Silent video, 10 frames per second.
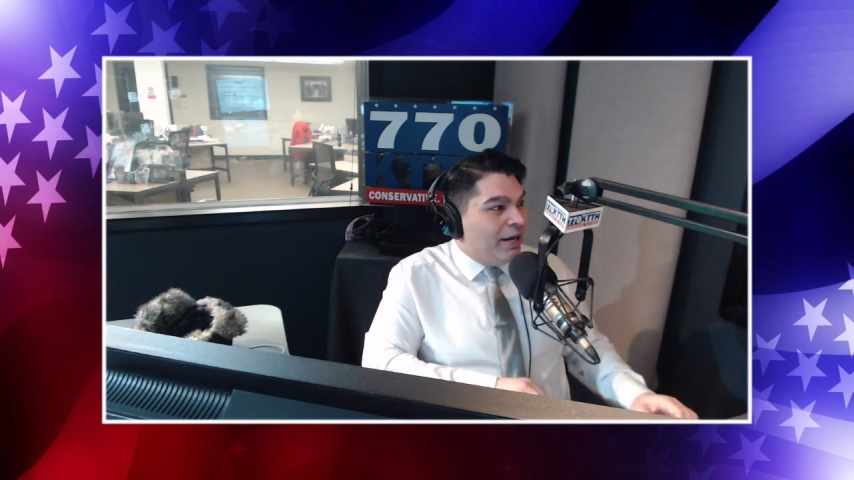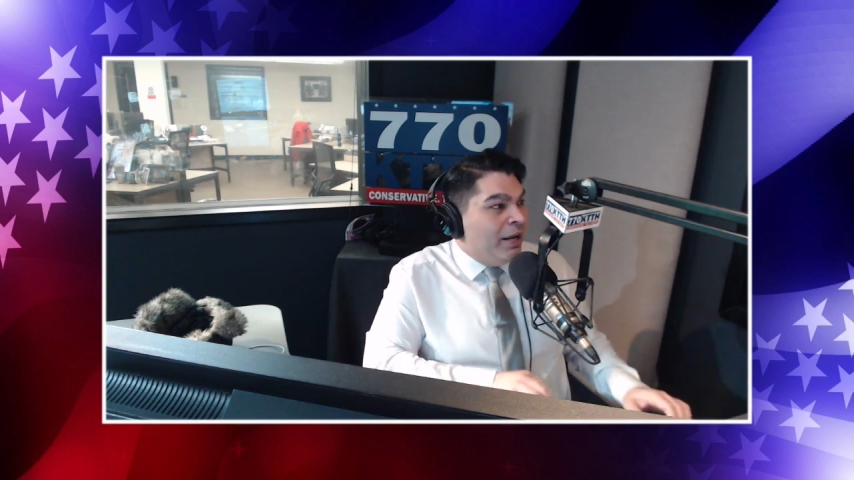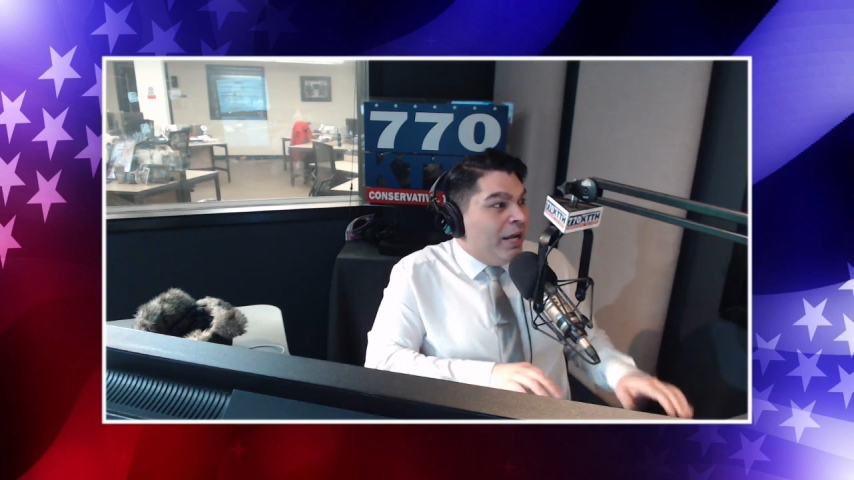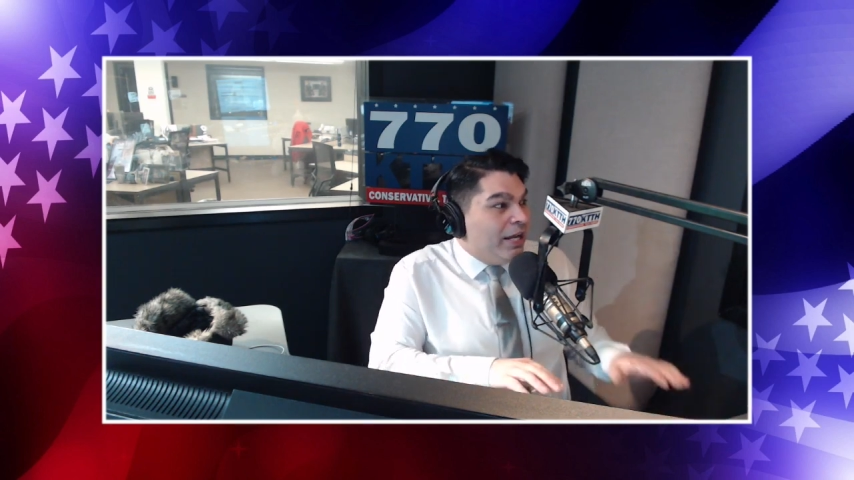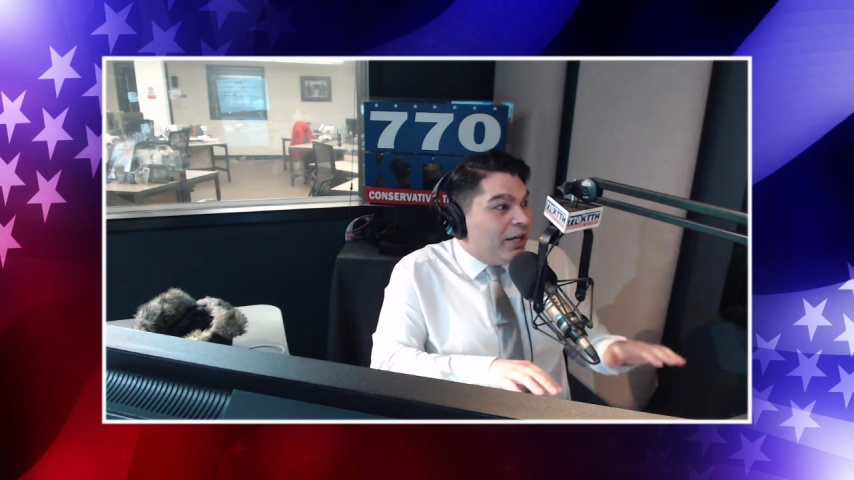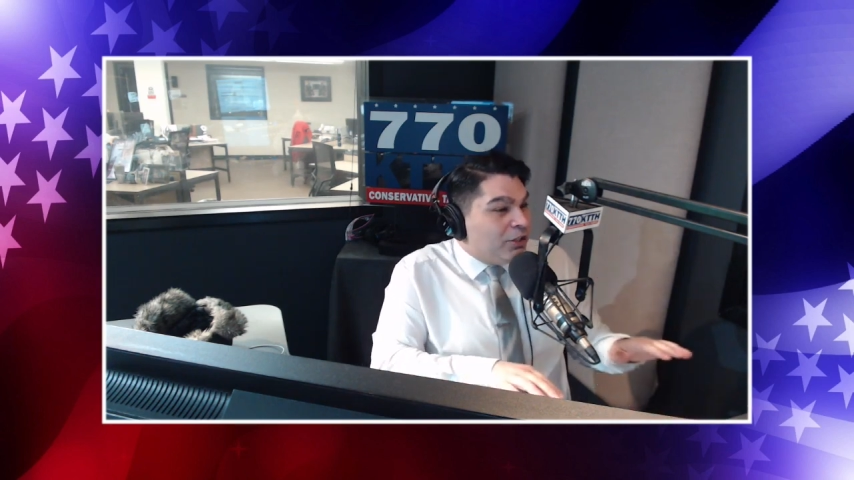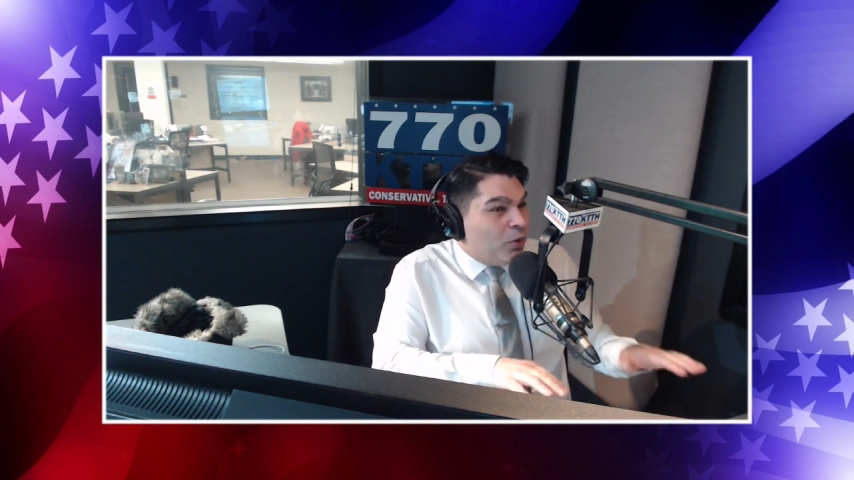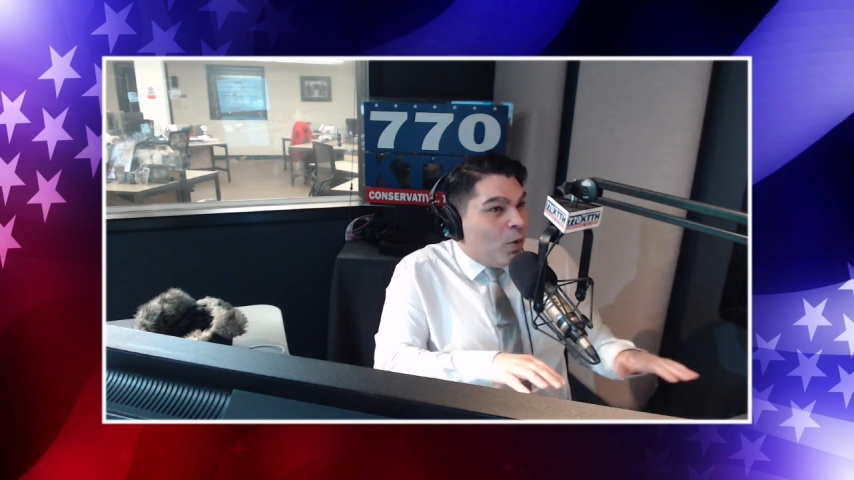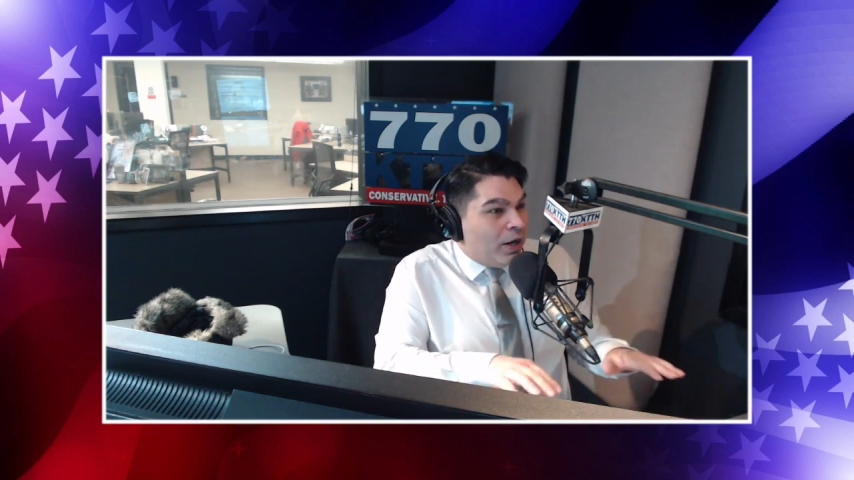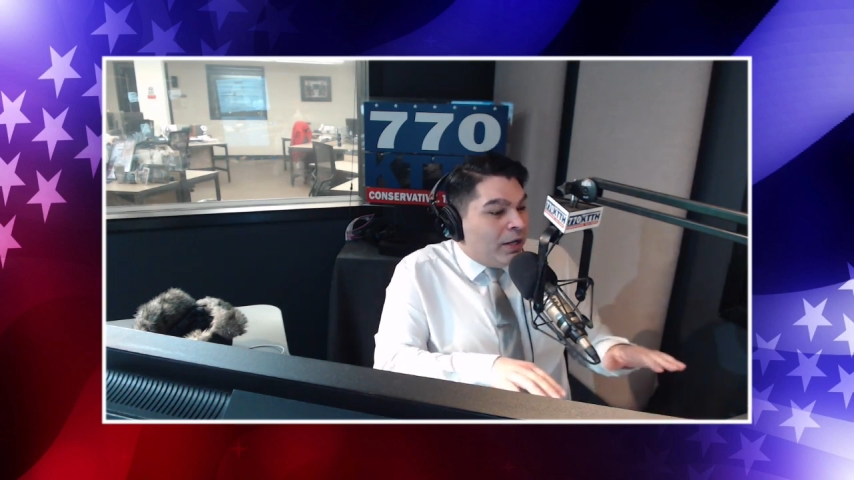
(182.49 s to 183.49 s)
and he
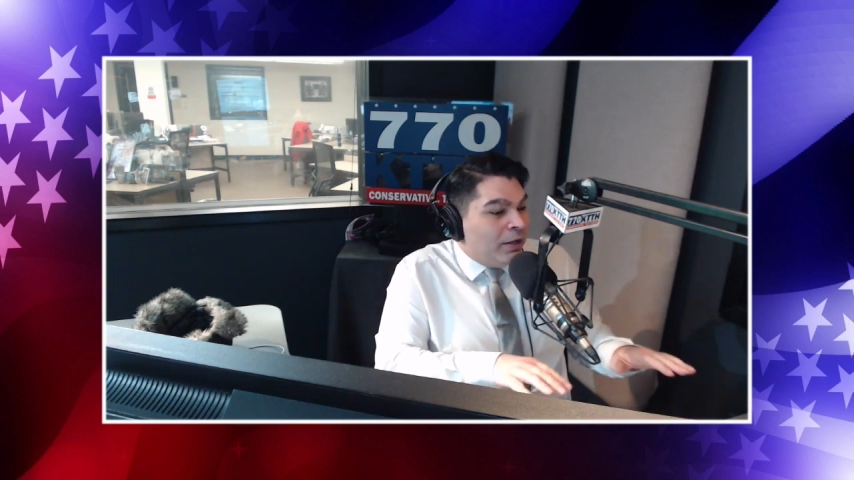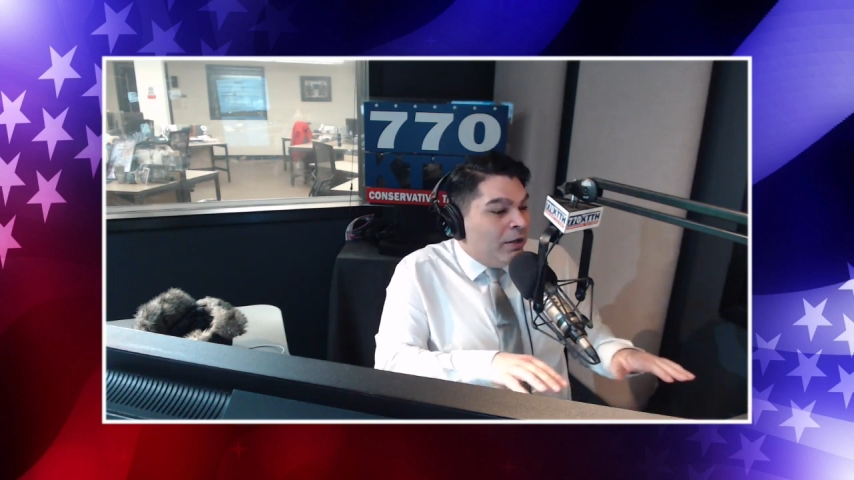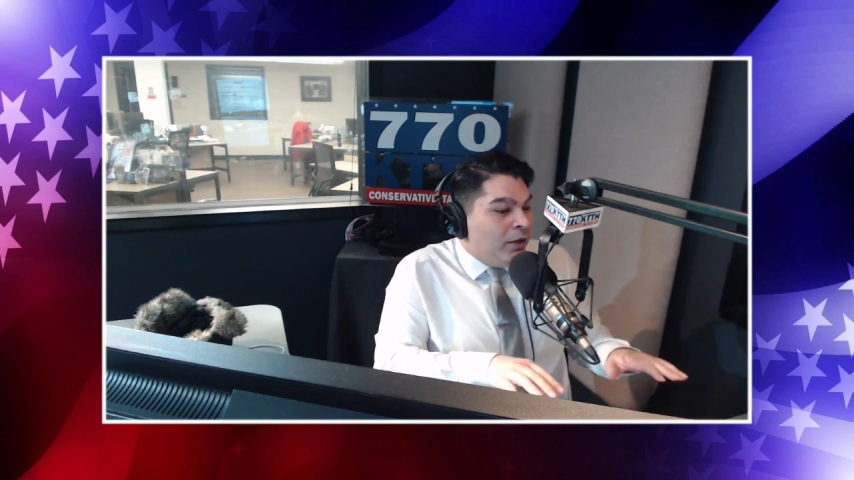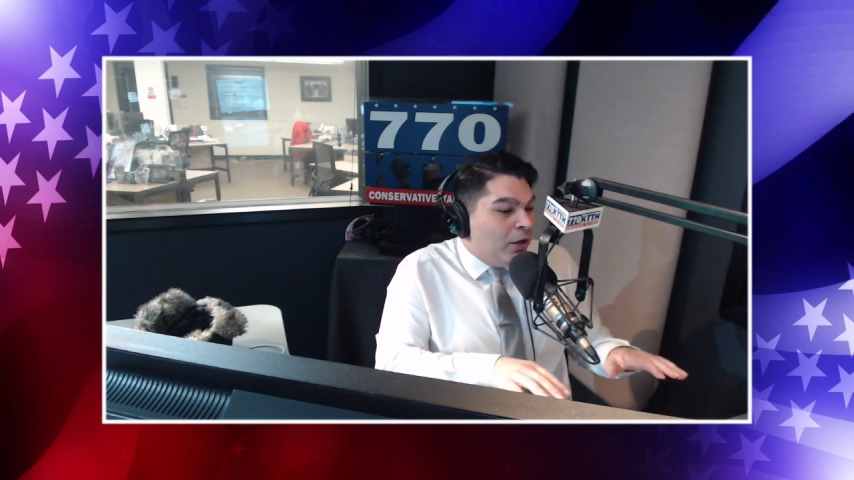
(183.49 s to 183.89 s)
doesn't want